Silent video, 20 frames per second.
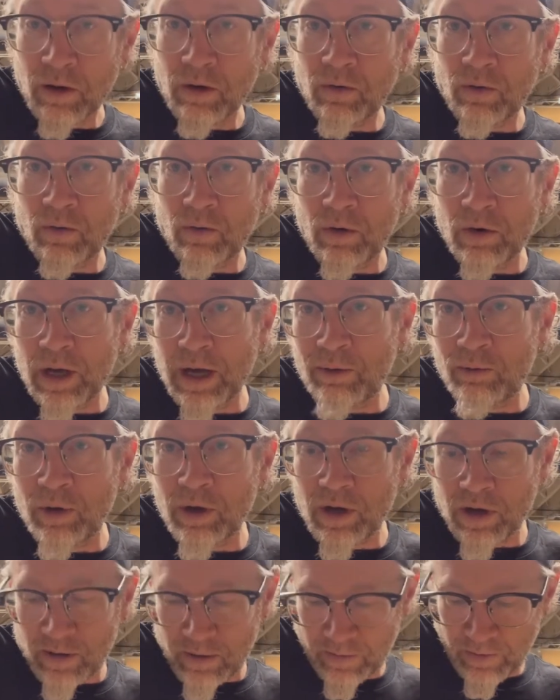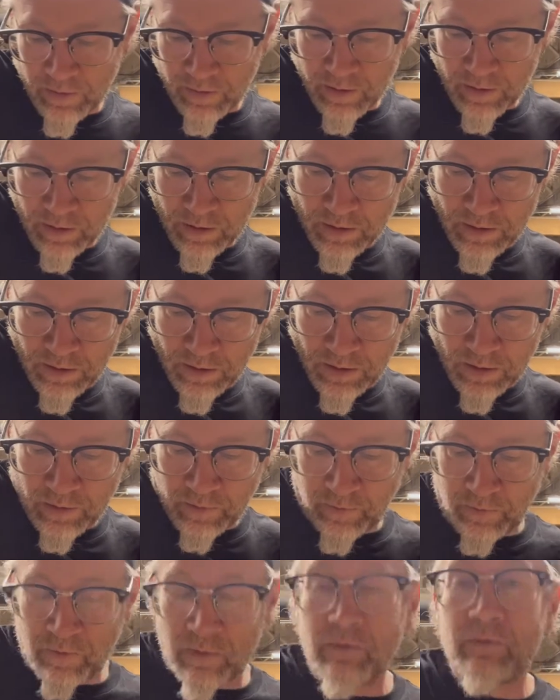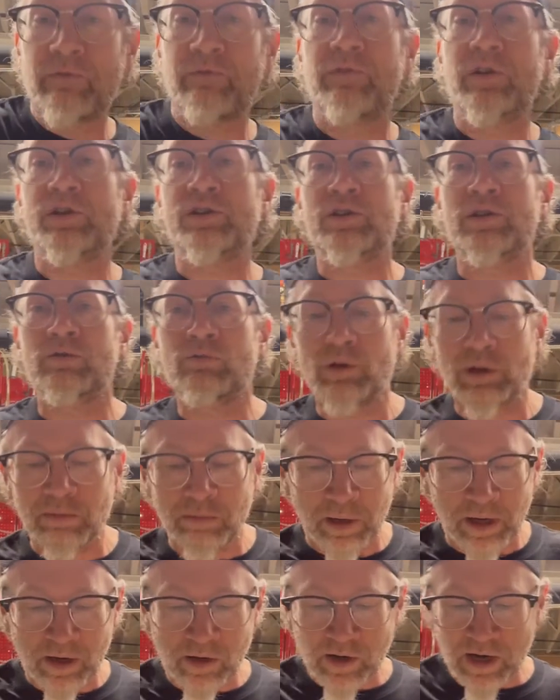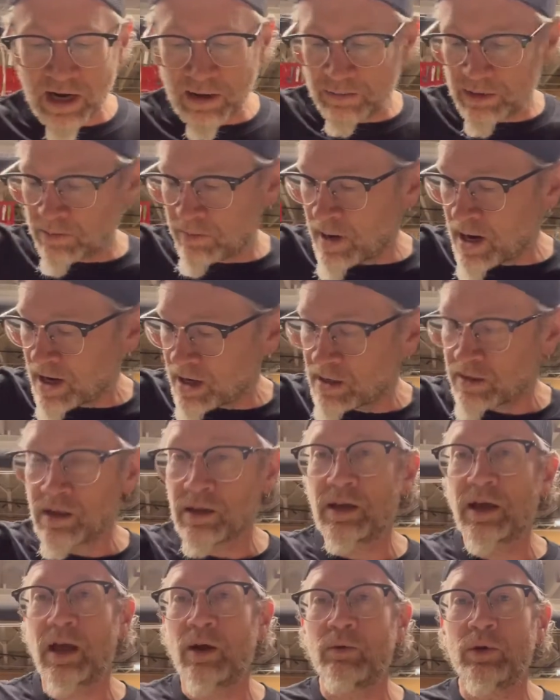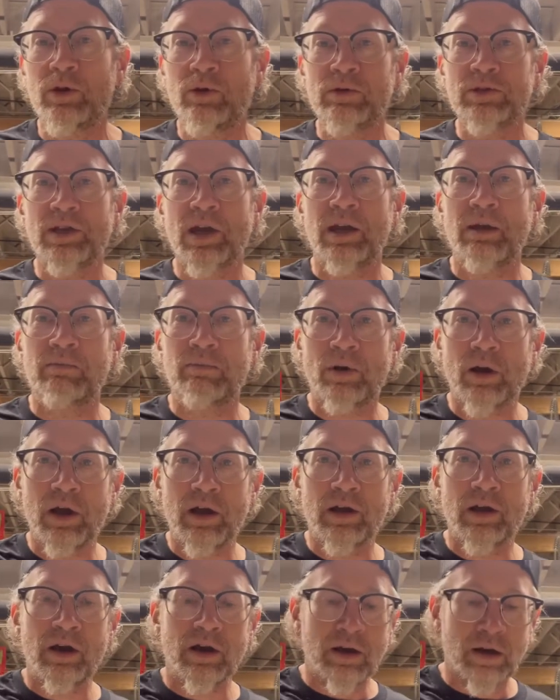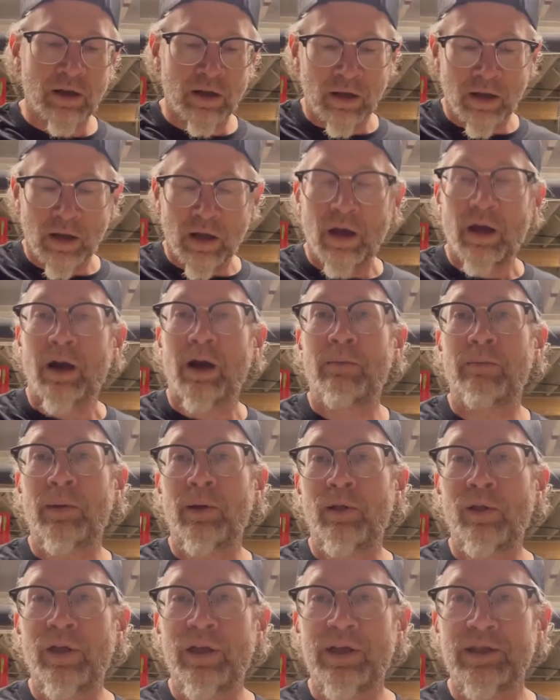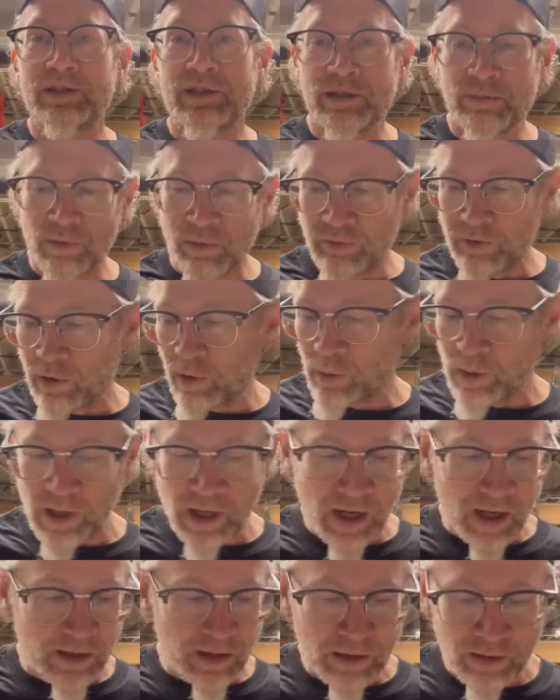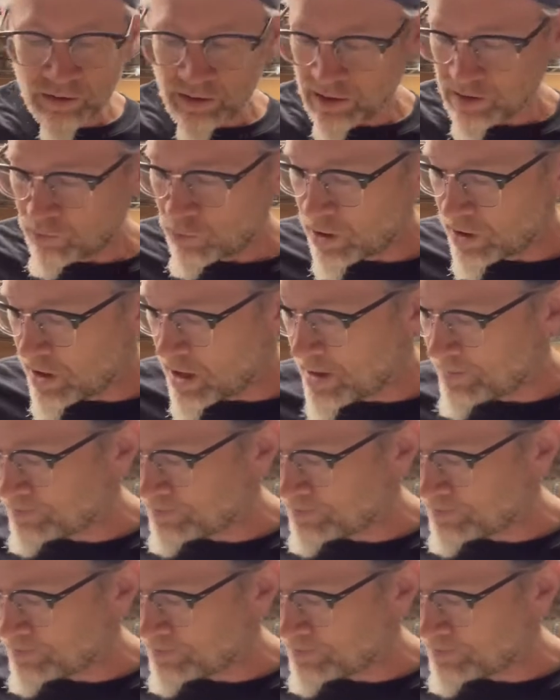When I went fishing with my gramps back in the day, we'd always kind of brine our bullheads before we ate those and whatnot.